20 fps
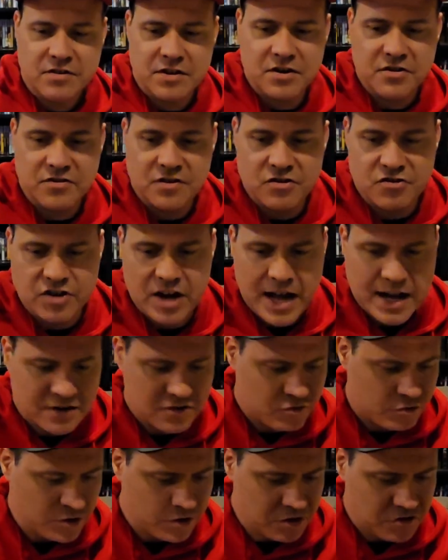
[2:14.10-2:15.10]
there's the Jak
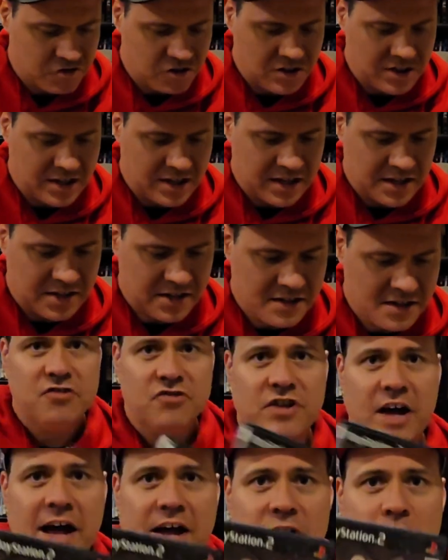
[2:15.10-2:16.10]
trilogy done.
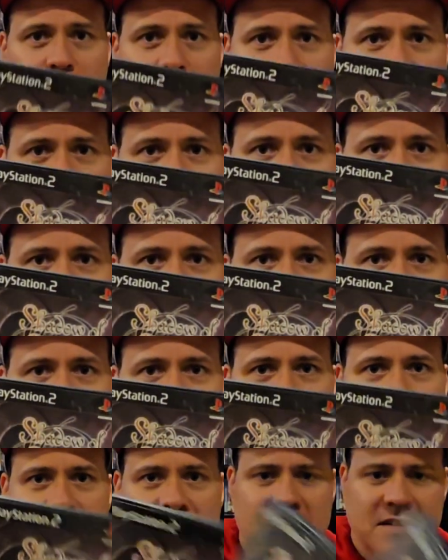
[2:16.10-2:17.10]
Shadow of
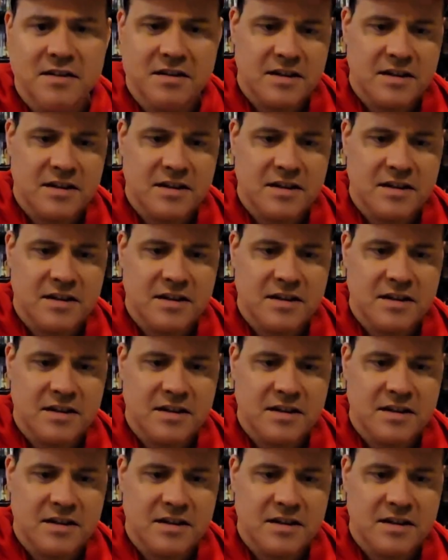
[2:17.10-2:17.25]
Destiny,